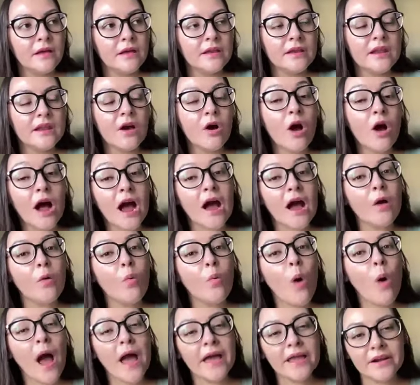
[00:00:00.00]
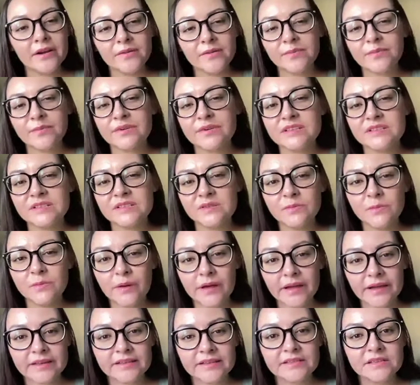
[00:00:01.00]
a wider
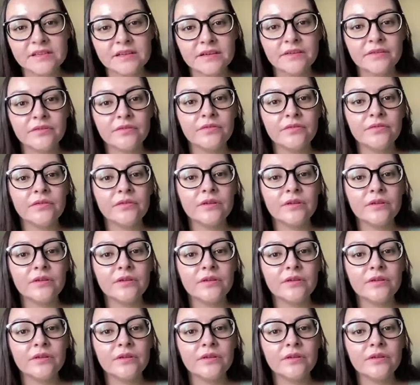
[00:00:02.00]
perspective.